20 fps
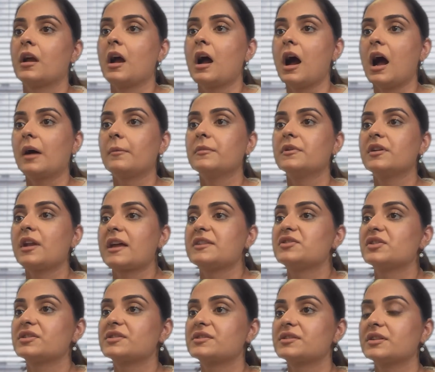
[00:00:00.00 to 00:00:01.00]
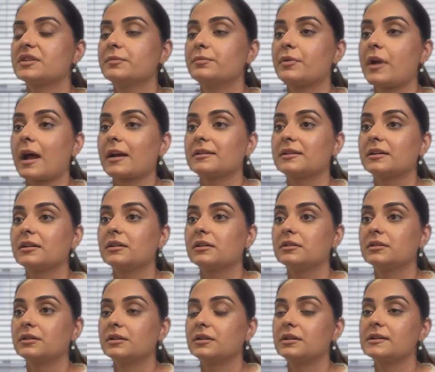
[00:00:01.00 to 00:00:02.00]
I'm a registered practical
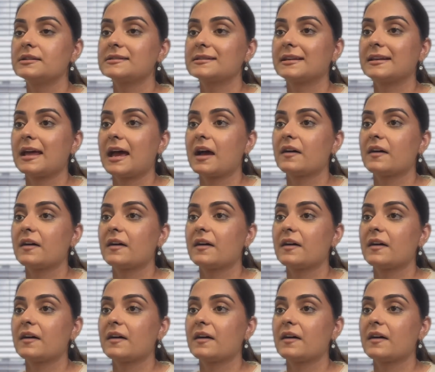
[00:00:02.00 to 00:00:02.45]
nurse and